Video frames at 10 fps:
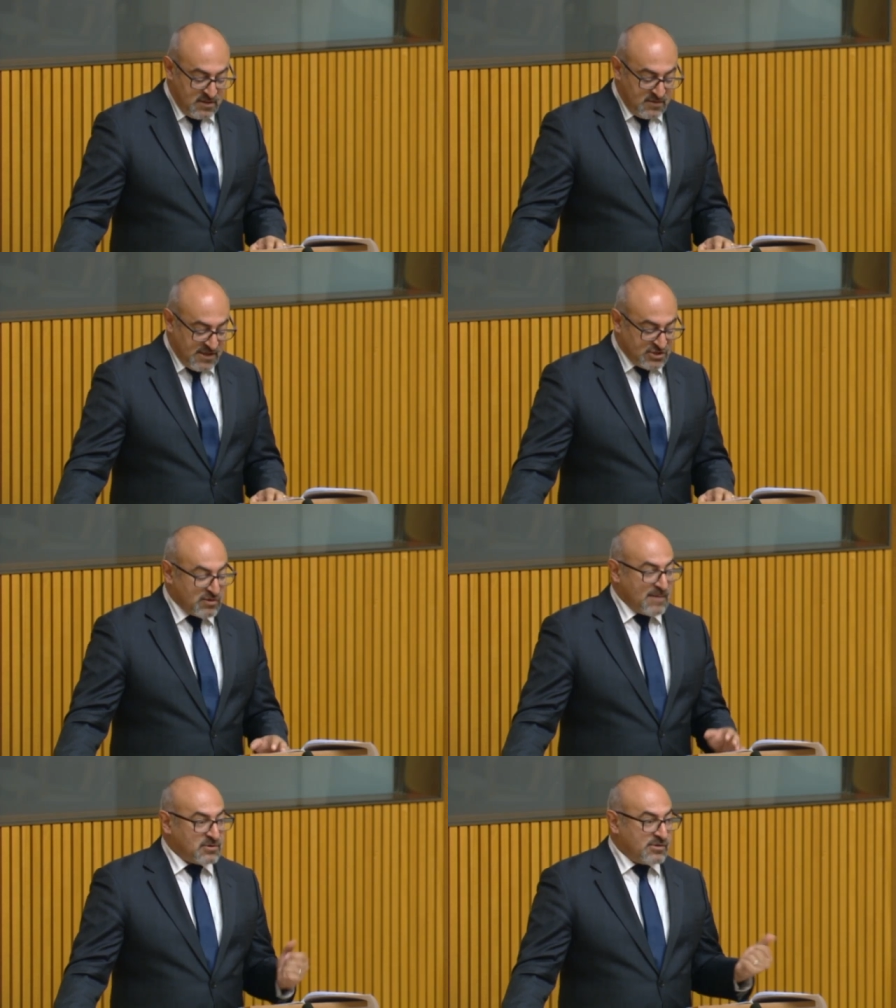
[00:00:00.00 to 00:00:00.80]
They
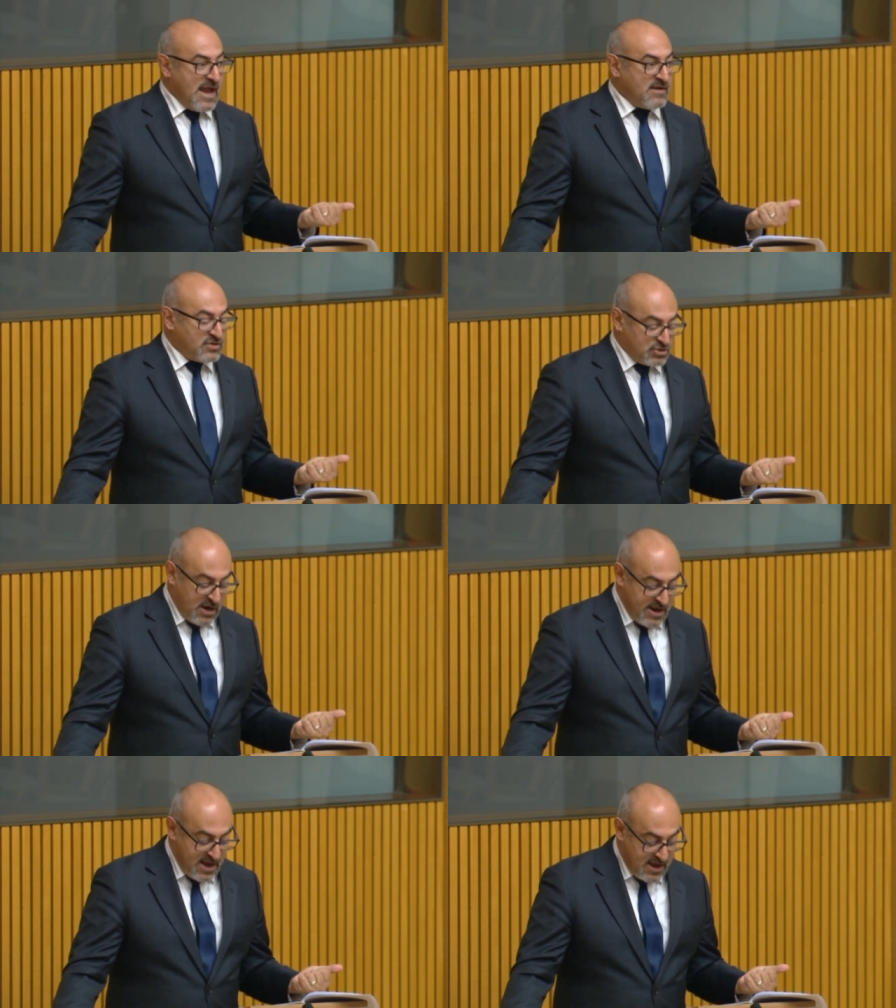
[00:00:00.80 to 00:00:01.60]
scrapped Creative
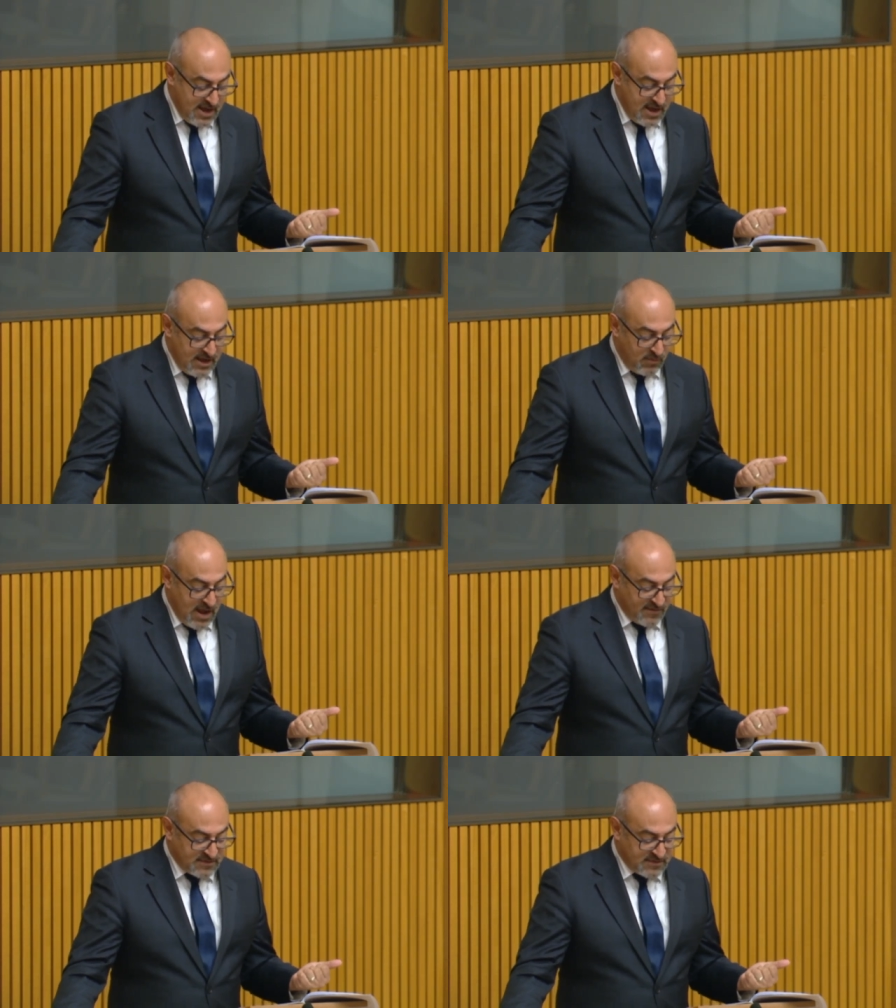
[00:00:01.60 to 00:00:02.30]
Australia after